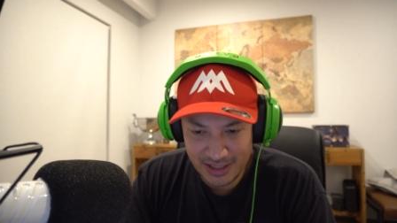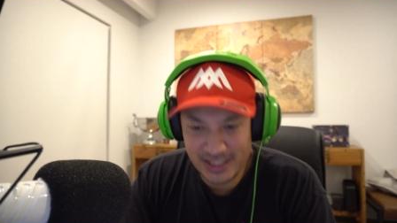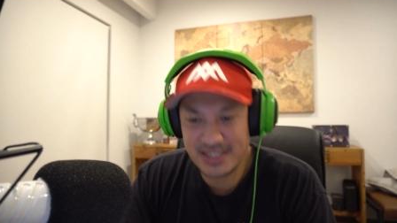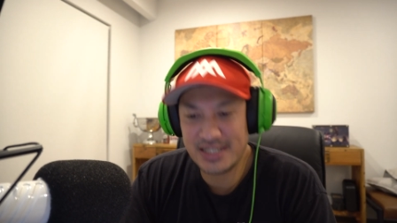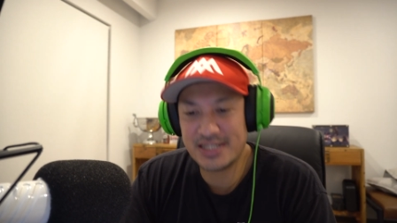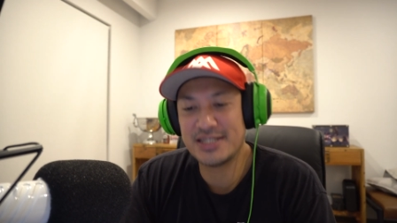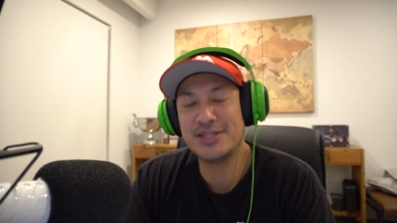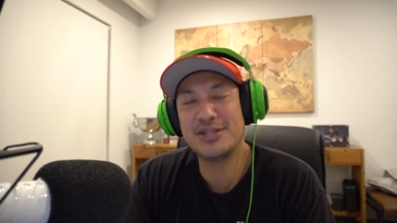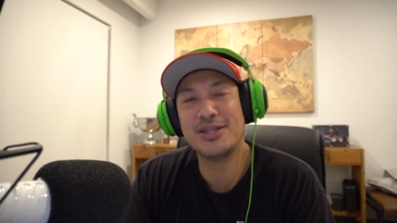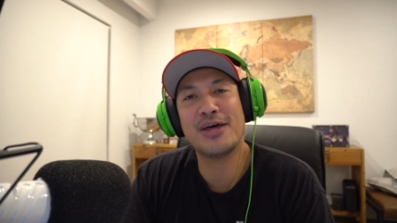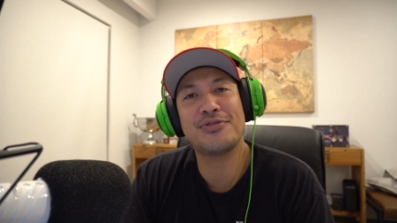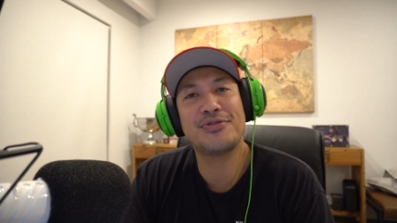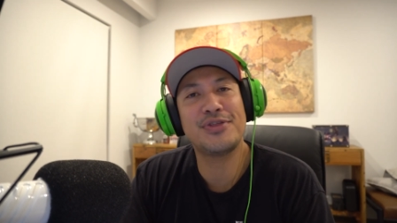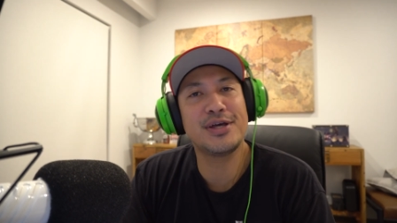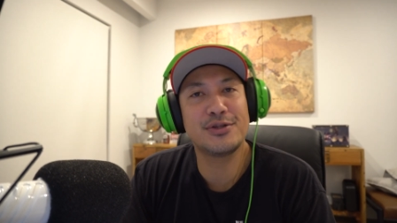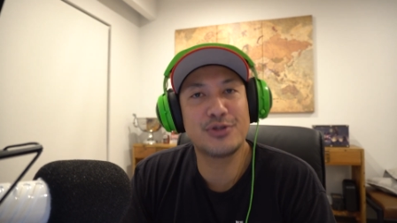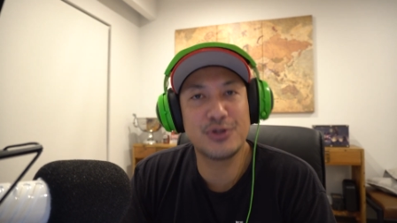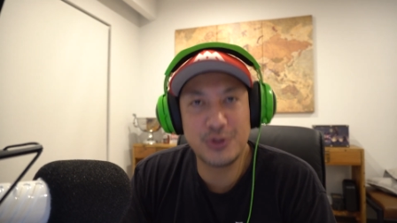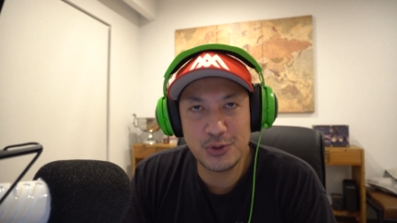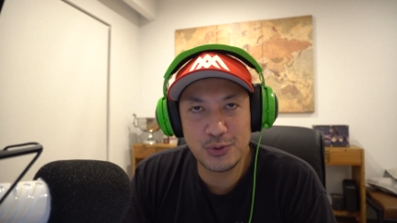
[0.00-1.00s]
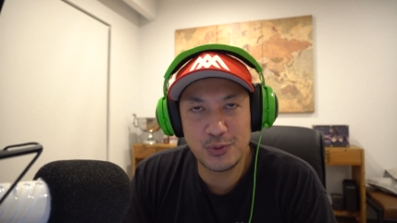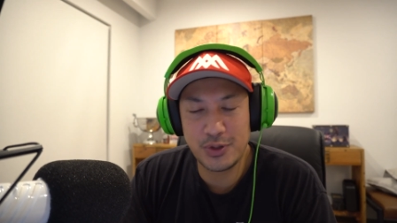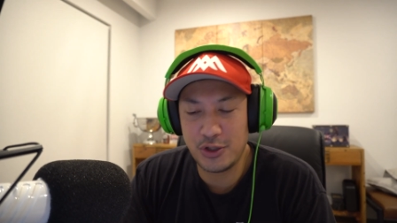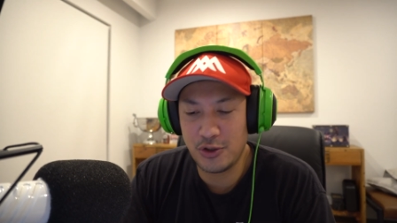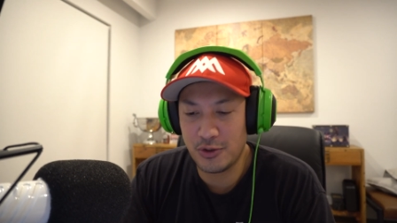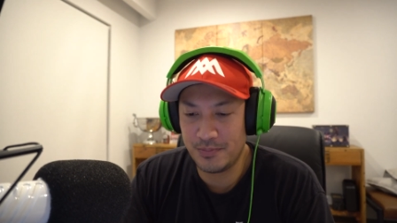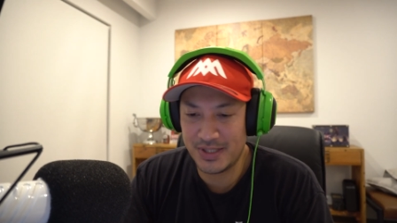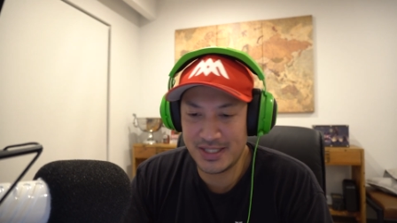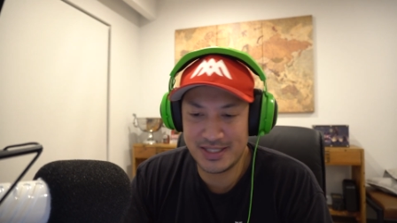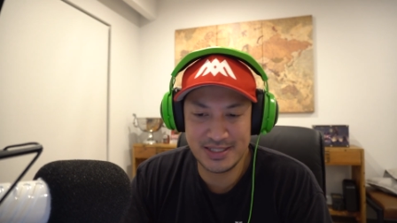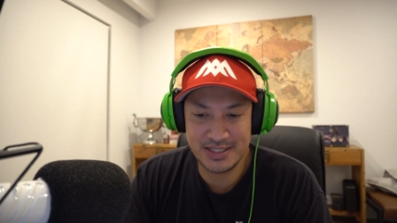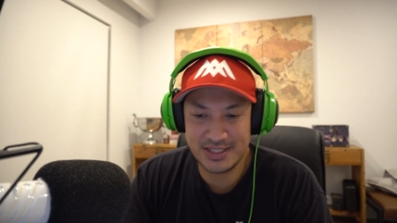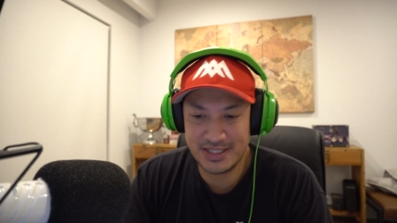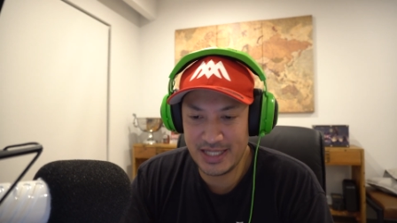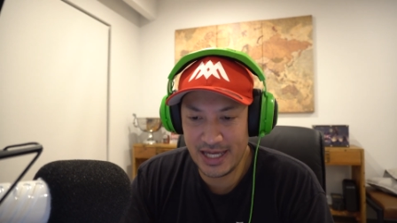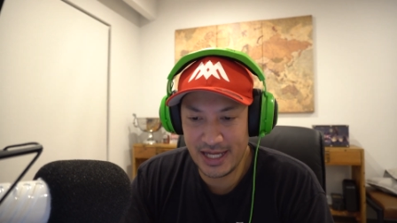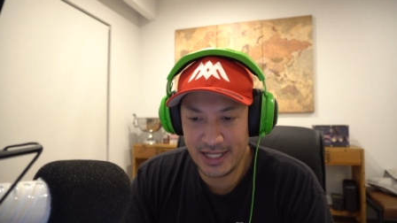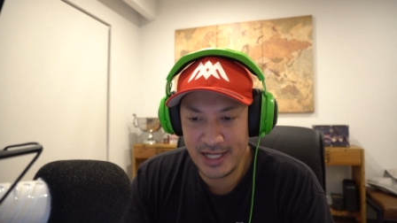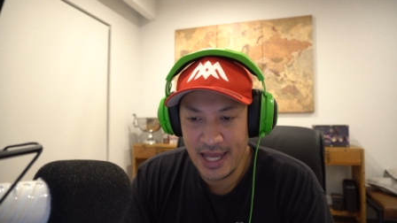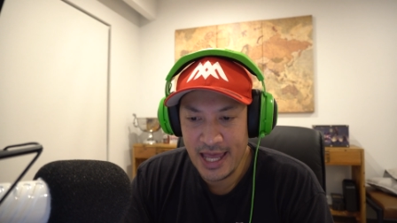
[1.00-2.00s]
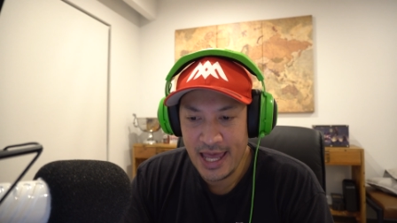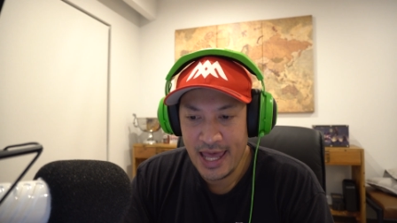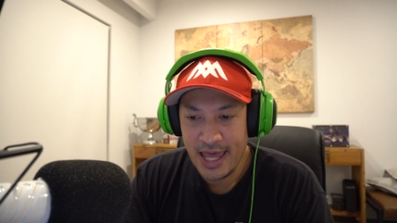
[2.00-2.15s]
This has nothing to do with your business yet.